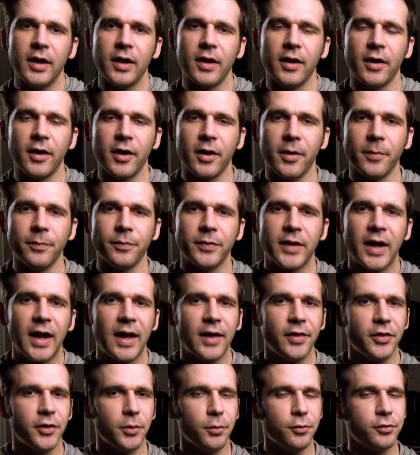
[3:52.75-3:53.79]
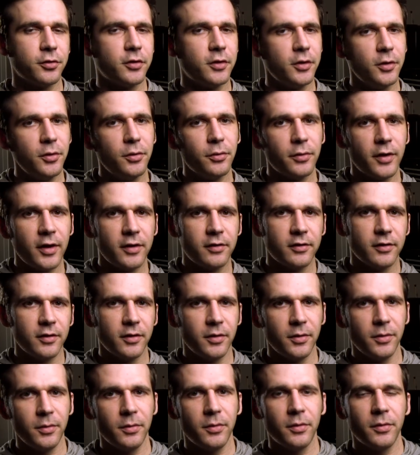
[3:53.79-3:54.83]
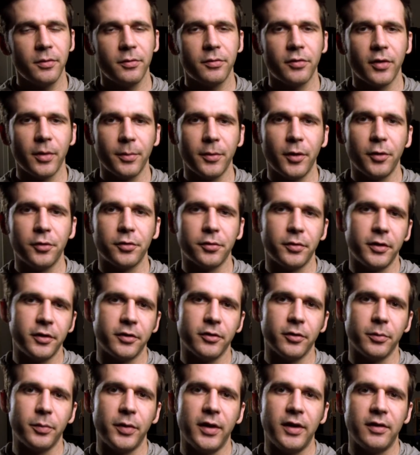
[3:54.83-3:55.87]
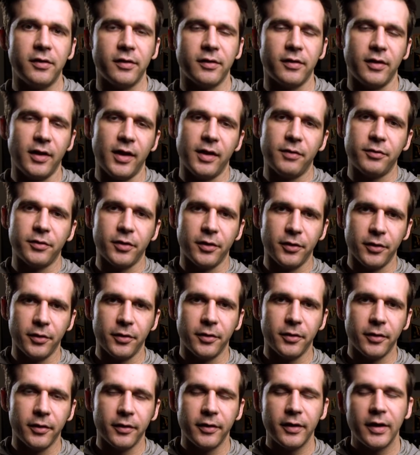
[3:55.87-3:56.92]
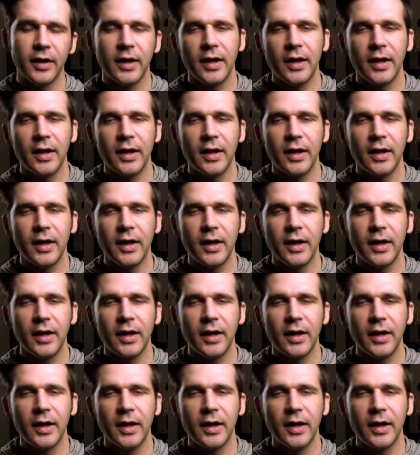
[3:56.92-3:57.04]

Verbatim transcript: um, there was glue residue from those original pieces left on the hull.